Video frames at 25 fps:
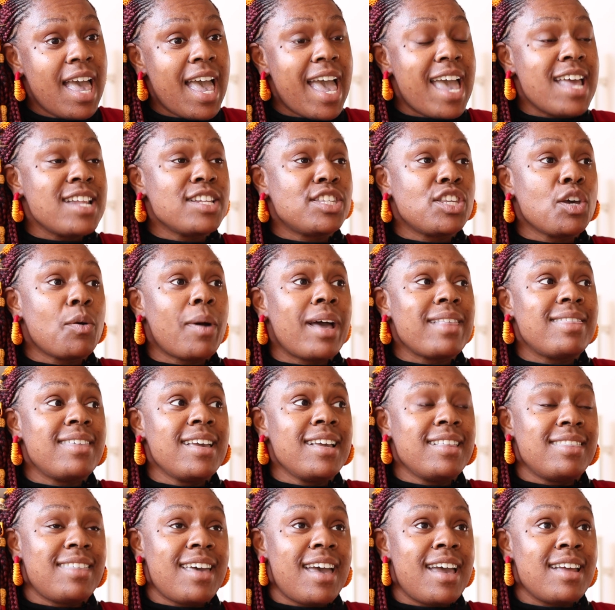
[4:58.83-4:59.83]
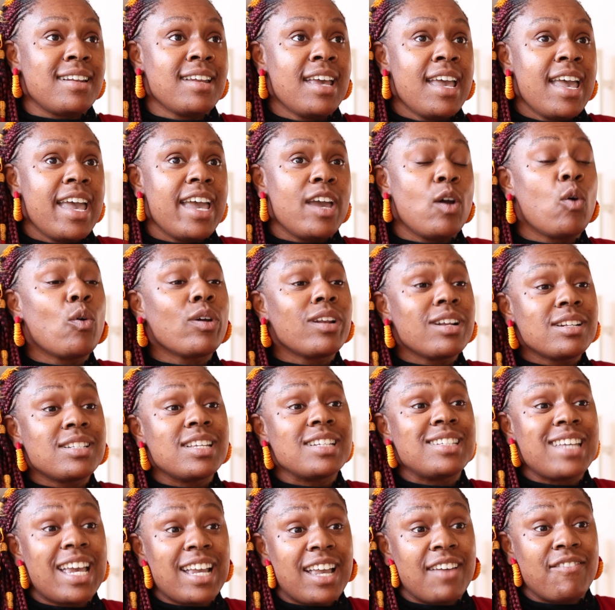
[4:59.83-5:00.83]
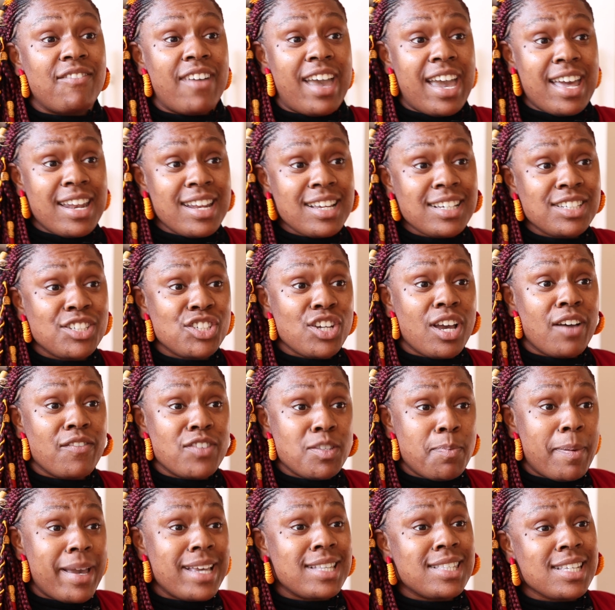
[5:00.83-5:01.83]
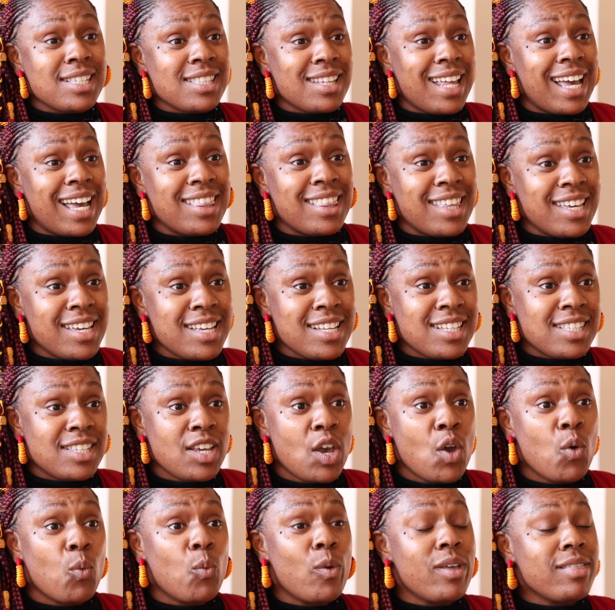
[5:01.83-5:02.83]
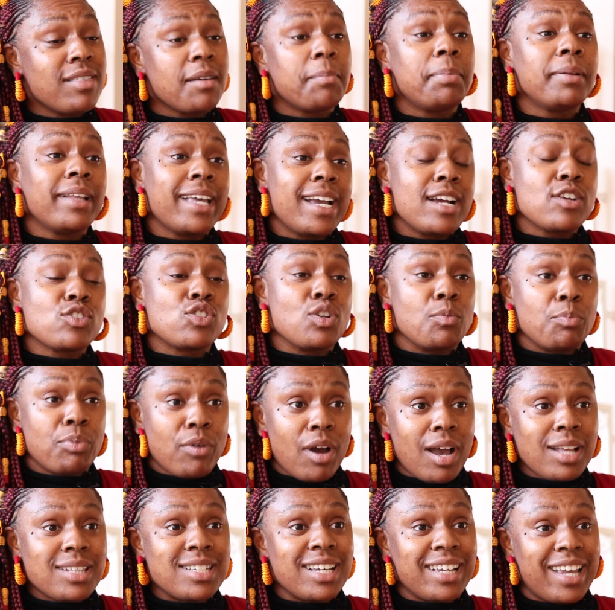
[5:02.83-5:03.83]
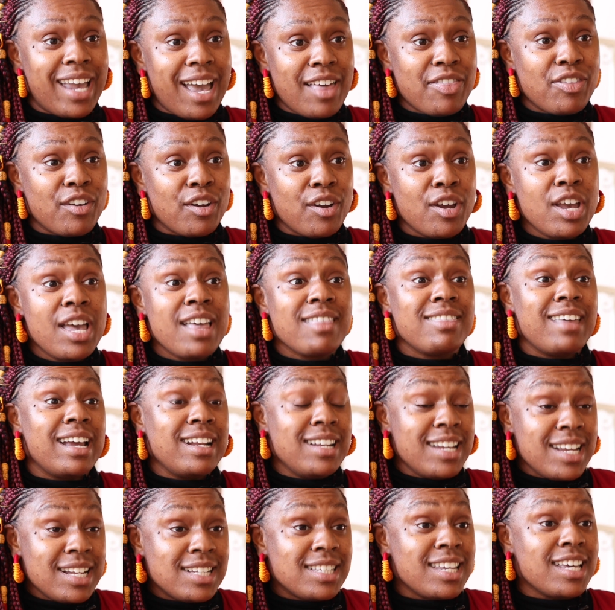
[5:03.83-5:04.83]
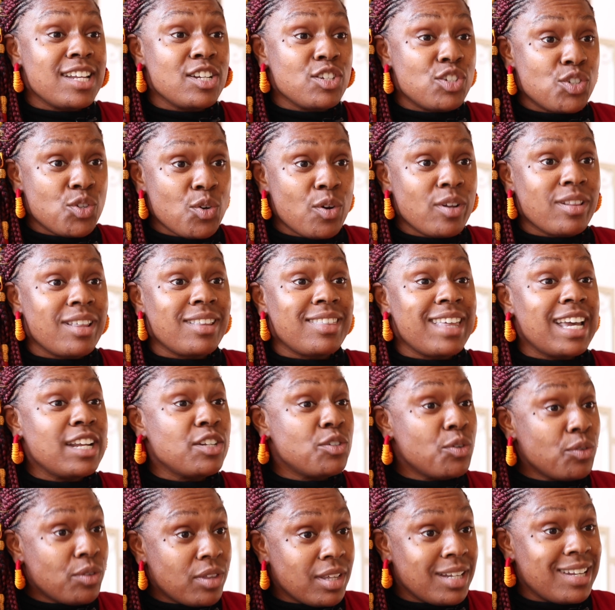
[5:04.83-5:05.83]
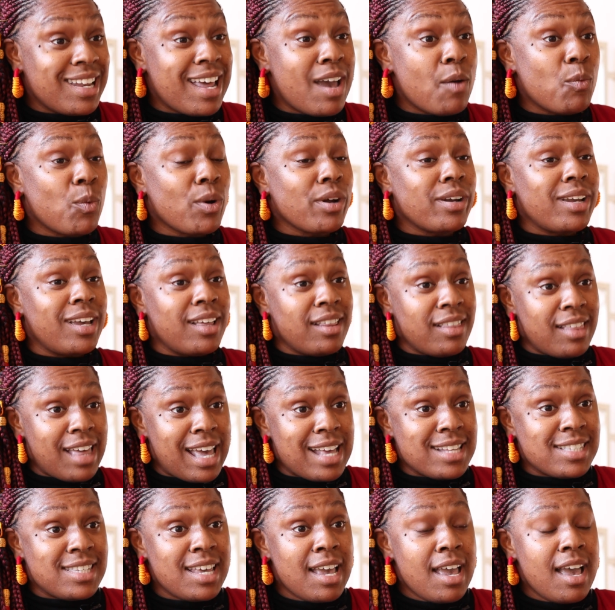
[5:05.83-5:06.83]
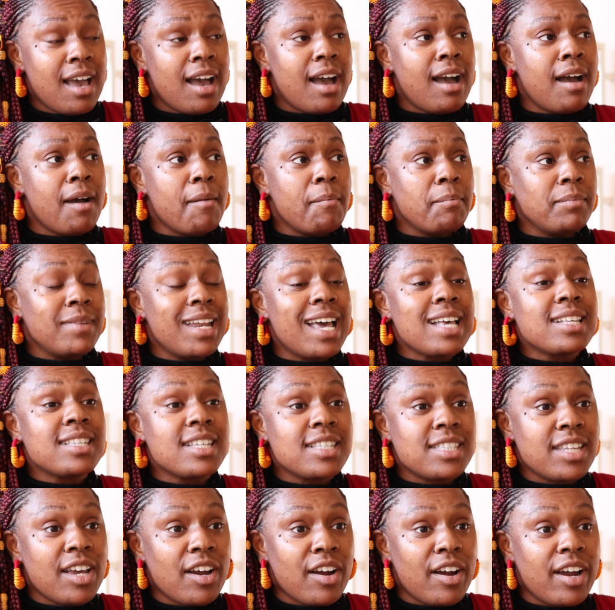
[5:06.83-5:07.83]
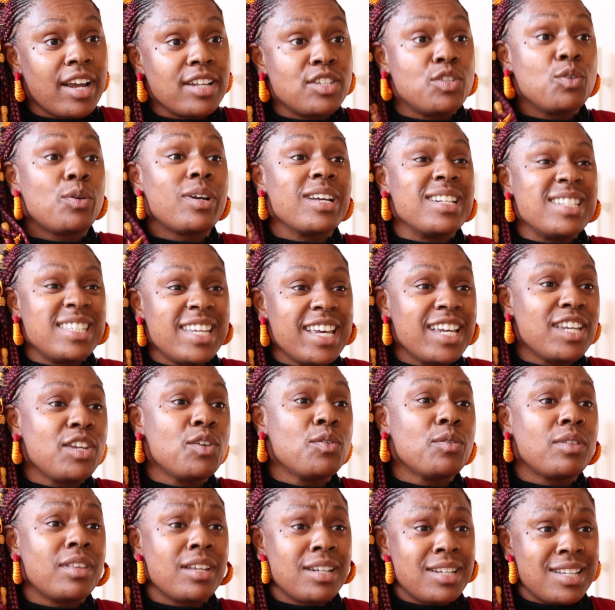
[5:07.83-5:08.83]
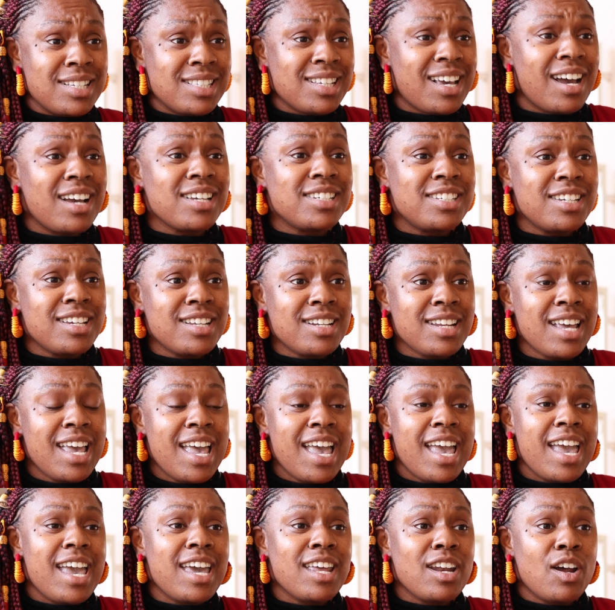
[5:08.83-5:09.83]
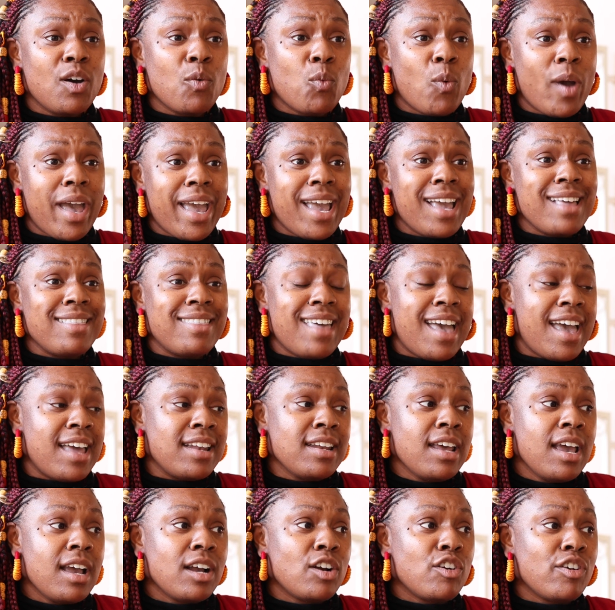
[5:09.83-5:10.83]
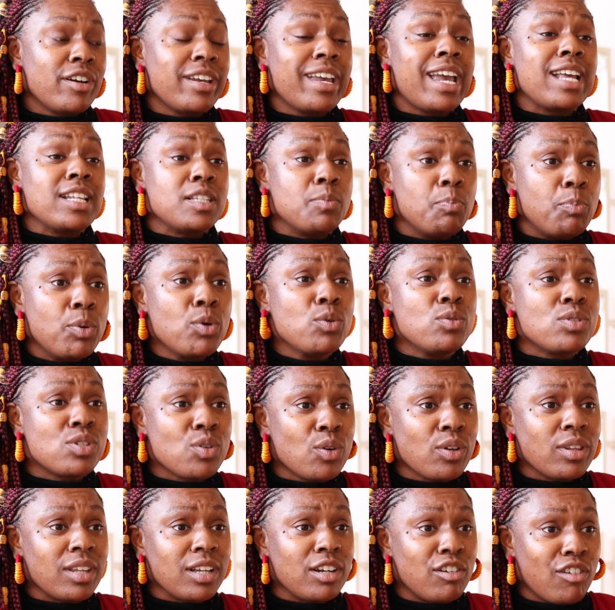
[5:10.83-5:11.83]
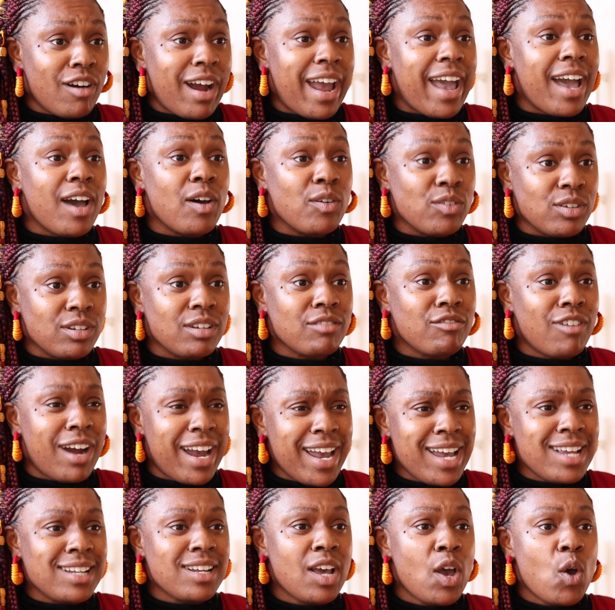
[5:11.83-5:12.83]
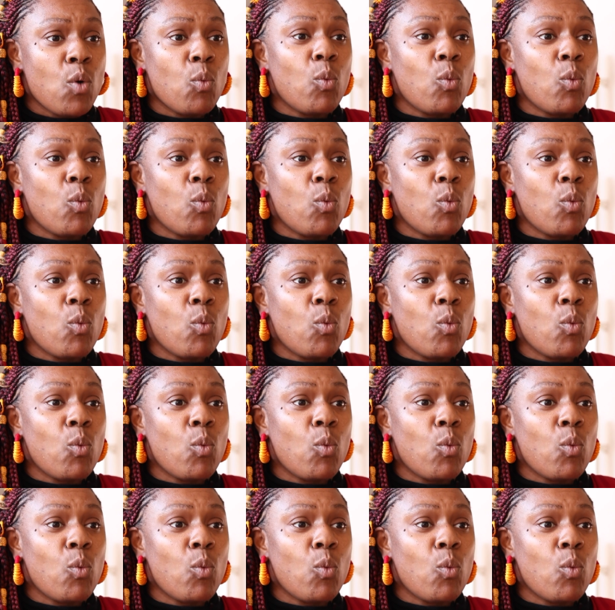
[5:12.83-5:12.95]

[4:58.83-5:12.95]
And so I think that in order to take advantage of spaces this, when the players are brought together, they need to ensure that they do the networking that's necessary to continue the discussion in a way that creates boots on the ground, right?